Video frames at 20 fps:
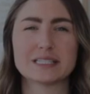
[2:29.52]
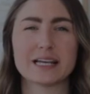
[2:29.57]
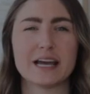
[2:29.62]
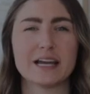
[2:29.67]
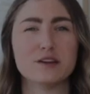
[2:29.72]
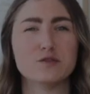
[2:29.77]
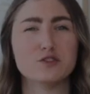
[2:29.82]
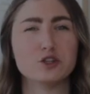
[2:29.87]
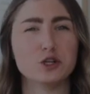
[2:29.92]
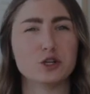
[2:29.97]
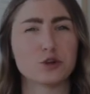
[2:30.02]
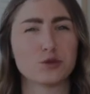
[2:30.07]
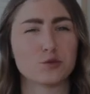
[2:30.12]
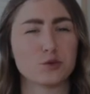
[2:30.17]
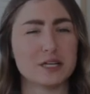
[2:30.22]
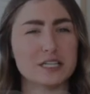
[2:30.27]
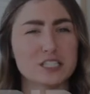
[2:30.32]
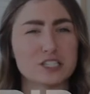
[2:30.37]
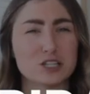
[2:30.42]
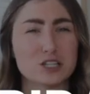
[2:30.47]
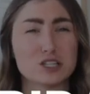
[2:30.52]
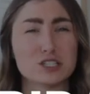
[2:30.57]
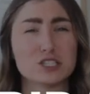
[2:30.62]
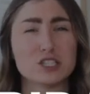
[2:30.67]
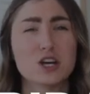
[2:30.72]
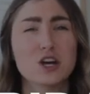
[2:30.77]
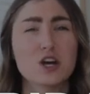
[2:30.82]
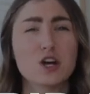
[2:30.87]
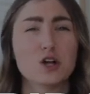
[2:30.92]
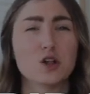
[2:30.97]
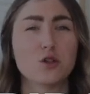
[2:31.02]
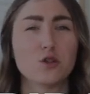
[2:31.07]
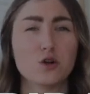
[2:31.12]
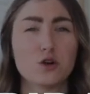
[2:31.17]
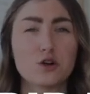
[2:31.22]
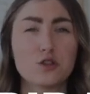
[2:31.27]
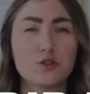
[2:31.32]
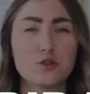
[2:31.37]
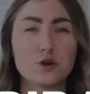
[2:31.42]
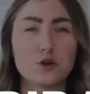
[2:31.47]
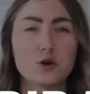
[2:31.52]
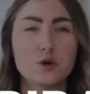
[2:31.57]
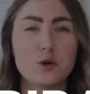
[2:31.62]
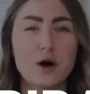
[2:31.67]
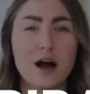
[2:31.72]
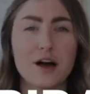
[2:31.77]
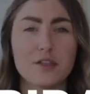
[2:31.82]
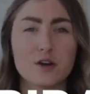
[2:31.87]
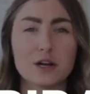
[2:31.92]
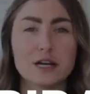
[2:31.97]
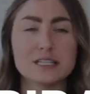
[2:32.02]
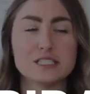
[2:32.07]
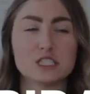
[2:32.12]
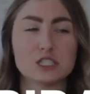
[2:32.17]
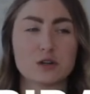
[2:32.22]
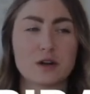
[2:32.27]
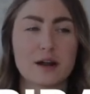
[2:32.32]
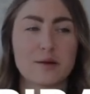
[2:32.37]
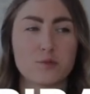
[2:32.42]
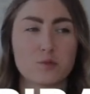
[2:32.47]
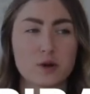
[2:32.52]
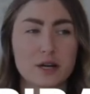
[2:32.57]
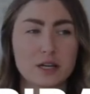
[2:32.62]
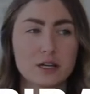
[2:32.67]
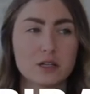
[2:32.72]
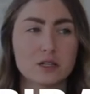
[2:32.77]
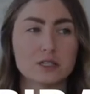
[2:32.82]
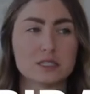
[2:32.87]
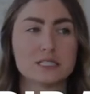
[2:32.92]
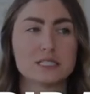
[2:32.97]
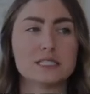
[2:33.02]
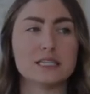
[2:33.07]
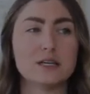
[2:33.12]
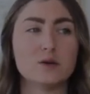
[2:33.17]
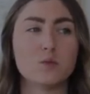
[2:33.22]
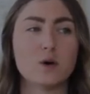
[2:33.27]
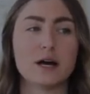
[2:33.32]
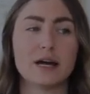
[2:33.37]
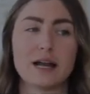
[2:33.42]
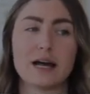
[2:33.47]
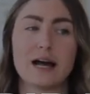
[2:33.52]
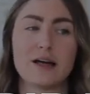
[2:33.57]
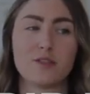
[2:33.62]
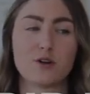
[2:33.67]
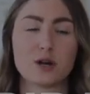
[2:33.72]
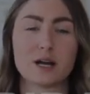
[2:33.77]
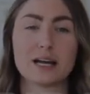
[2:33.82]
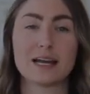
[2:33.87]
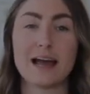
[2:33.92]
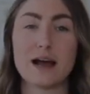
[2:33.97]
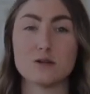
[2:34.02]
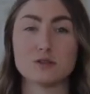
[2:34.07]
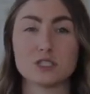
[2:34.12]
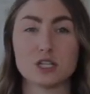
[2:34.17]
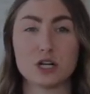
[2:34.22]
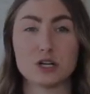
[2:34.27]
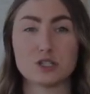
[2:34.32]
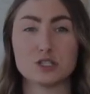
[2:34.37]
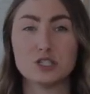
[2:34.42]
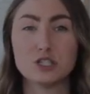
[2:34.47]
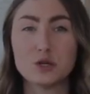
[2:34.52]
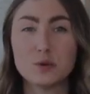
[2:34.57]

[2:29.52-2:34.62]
is kind of do your research. Look through other Instagram Reels, see what other accounts are